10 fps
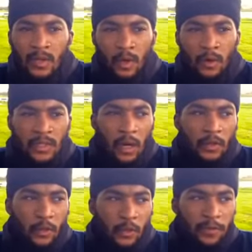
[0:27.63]
You know, it's
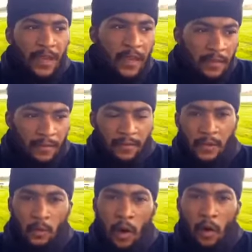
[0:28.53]
all through faith,
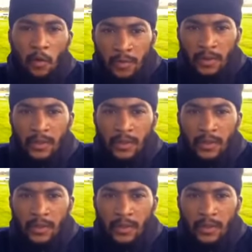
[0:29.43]
through hope,